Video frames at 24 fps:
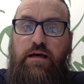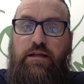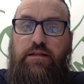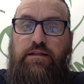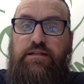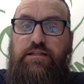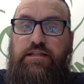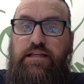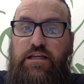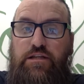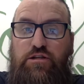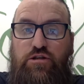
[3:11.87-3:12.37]

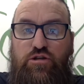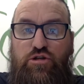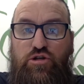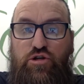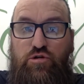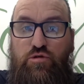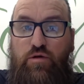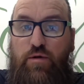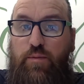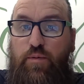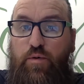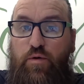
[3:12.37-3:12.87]
The teachers
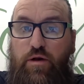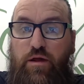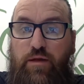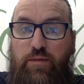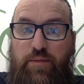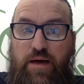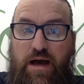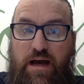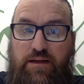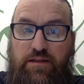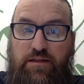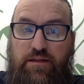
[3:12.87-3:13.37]
are reporting
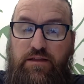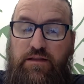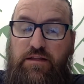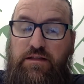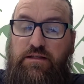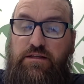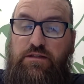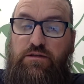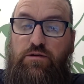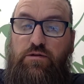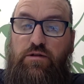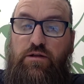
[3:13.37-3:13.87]
back that the
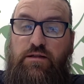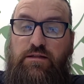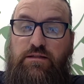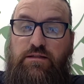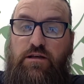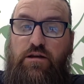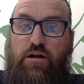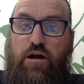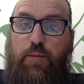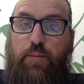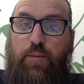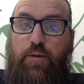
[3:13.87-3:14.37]
students
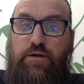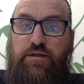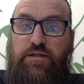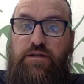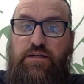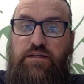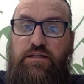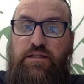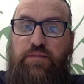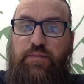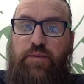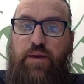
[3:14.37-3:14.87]
that are
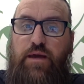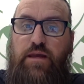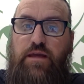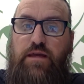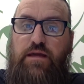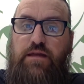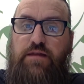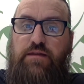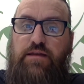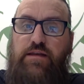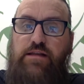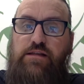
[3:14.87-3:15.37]
participating
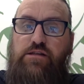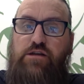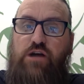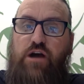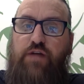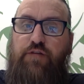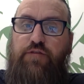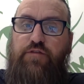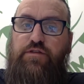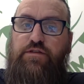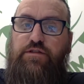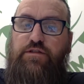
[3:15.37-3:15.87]
in these
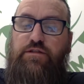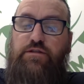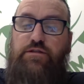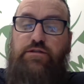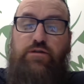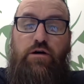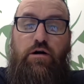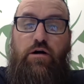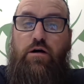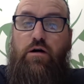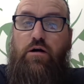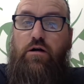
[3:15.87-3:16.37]
conferences
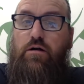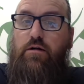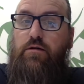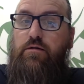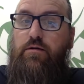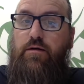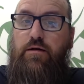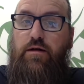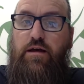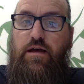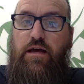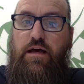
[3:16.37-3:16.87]
are
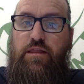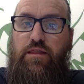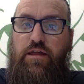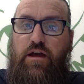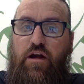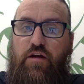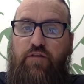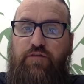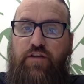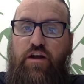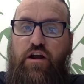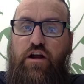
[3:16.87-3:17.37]
they
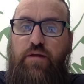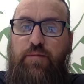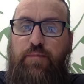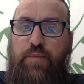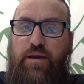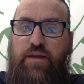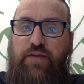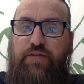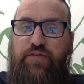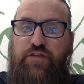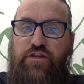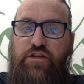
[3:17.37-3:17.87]
are very
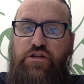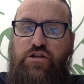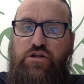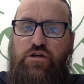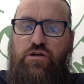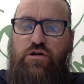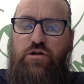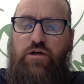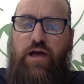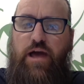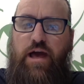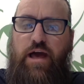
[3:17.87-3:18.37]

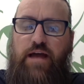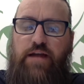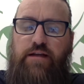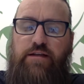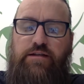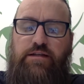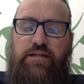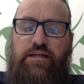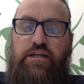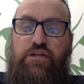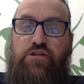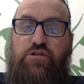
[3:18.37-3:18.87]
beneficial and
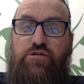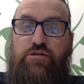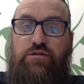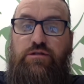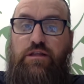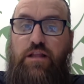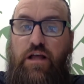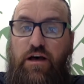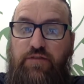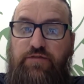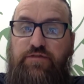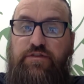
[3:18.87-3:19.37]
teachers
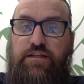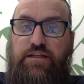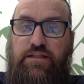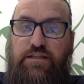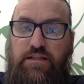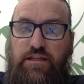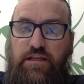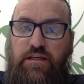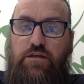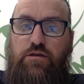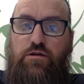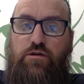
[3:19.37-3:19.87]
love to
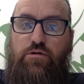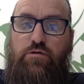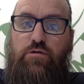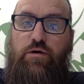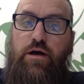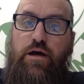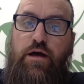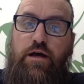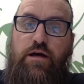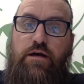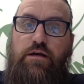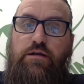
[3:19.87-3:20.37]
see you.
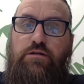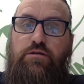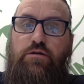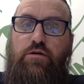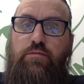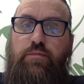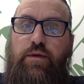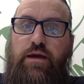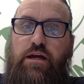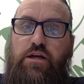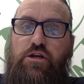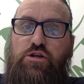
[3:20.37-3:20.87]
So
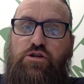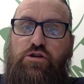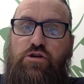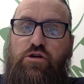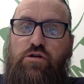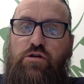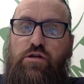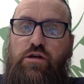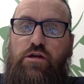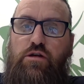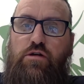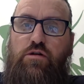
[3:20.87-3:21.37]
make
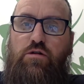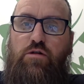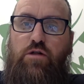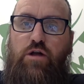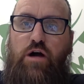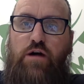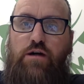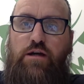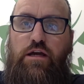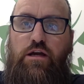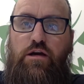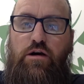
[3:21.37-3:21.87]
sure that you're
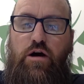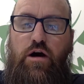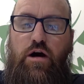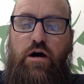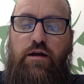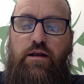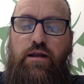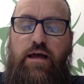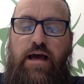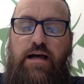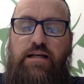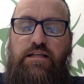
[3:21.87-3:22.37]
logging
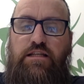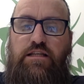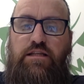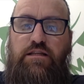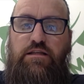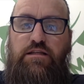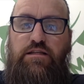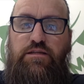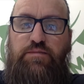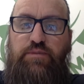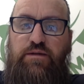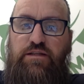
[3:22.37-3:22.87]
on at
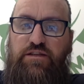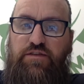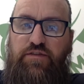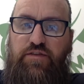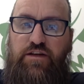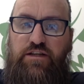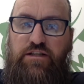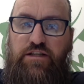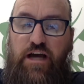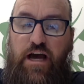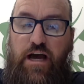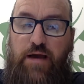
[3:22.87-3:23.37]
the
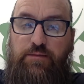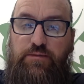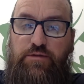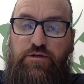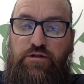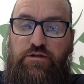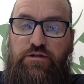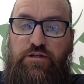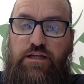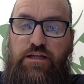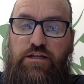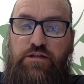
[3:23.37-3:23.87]
specific times
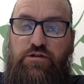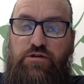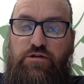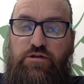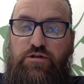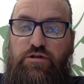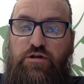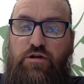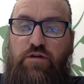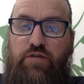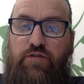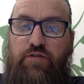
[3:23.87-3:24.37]
your teachers
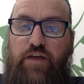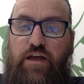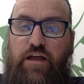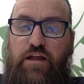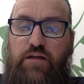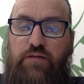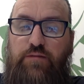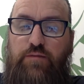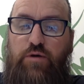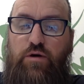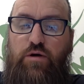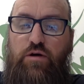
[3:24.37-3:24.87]
are
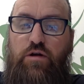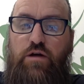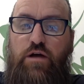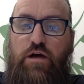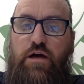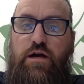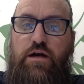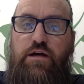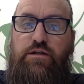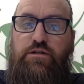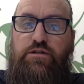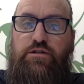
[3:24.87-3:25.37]
available
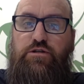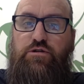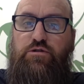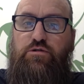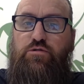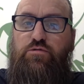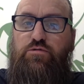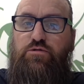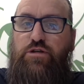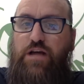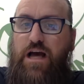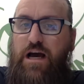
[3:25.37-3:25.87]

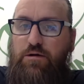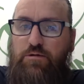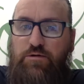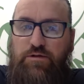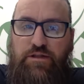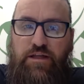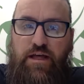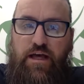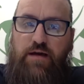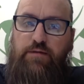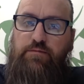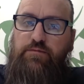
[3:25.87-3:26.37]
to chat with
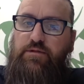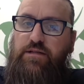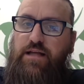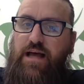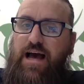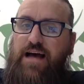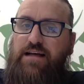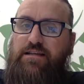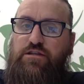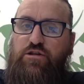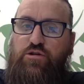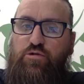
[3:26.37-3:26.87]
them, to
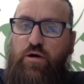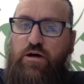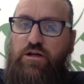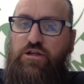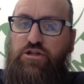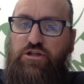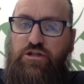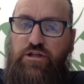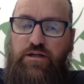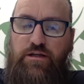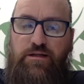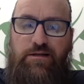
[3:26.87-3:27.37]
ask
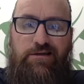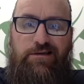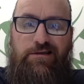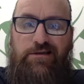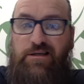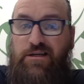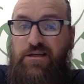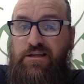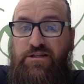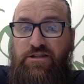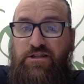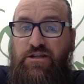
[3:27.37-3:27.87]
questions,
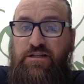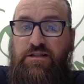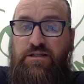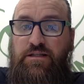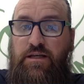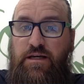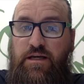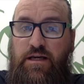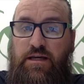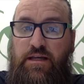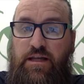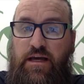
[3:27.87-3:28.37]
and just
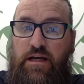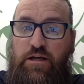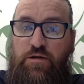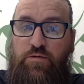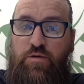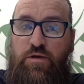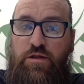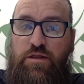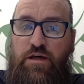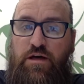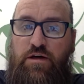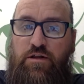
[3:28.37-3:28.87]
to connect
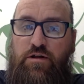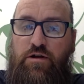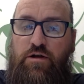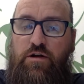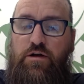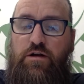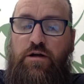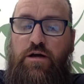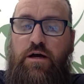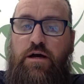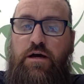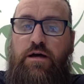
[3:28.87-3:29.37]
with
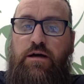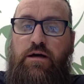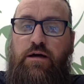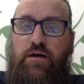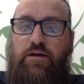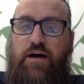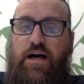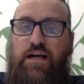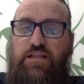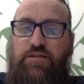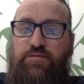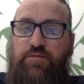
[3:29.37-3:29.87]
other
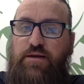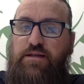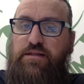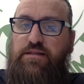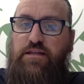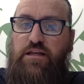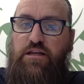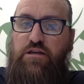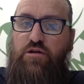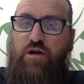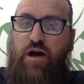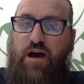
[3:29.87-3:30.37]
classmates
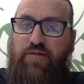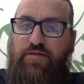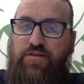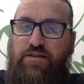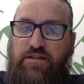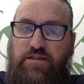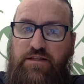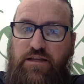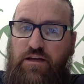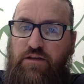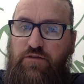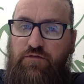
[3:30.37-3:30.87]
that you
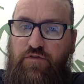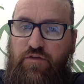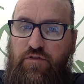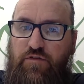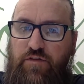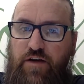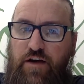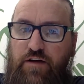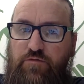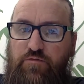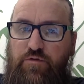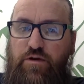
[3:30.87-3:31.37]
haven't seen for
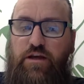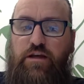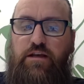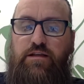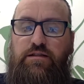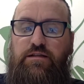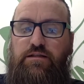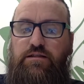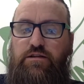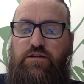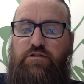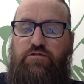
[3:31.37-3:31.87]
five weeks.
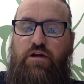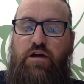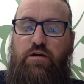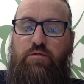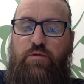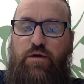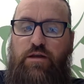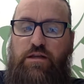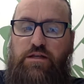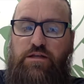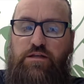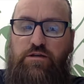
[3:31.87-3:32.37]
It's a great
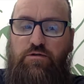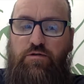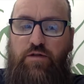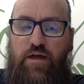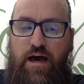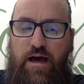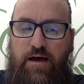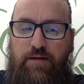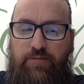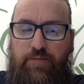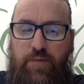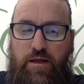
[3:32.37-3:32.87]
way to do
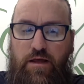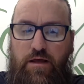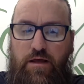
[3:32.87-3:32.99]
that.